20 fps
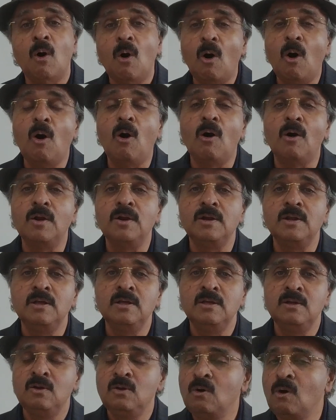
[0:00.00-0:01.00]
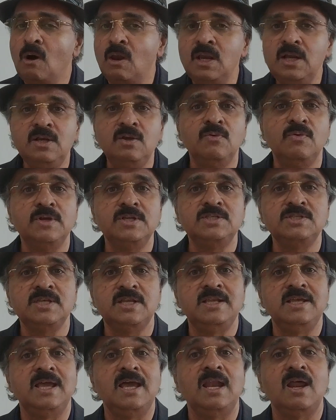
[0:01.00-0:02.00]
or call it
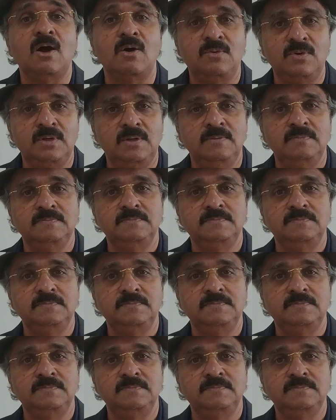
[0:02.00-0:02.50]
quits and get out.